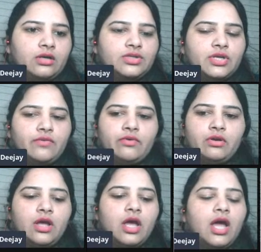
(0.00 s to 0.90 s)

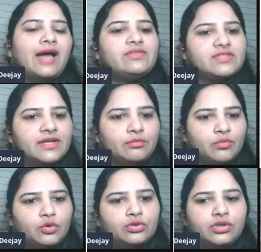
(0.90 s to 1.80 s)
general. I will send
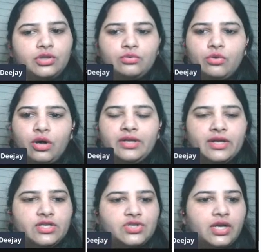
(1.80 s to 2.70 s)
both. You all
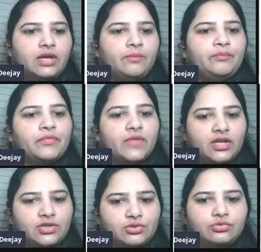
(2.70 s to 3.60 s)
can check
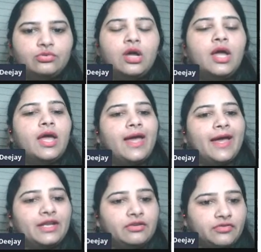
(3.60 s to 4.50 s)
and do.
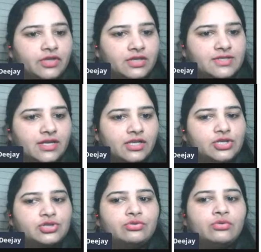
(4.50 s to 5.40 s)
And if there is any
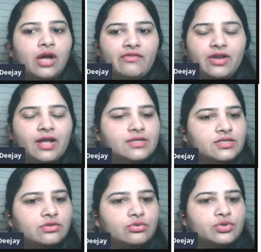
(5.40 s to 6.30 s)
issue, I will
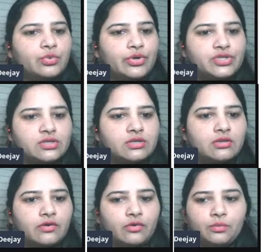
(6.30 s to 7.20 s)
answer those questions in
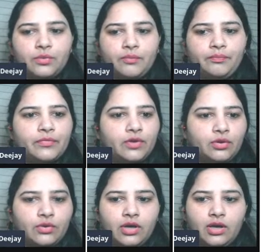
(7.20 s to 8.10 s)
the group.
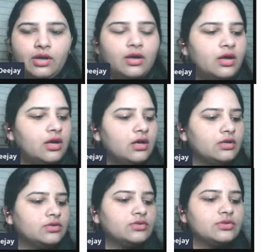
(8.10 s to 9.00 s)
Okay.
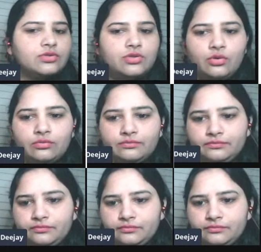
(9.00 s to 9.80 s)
So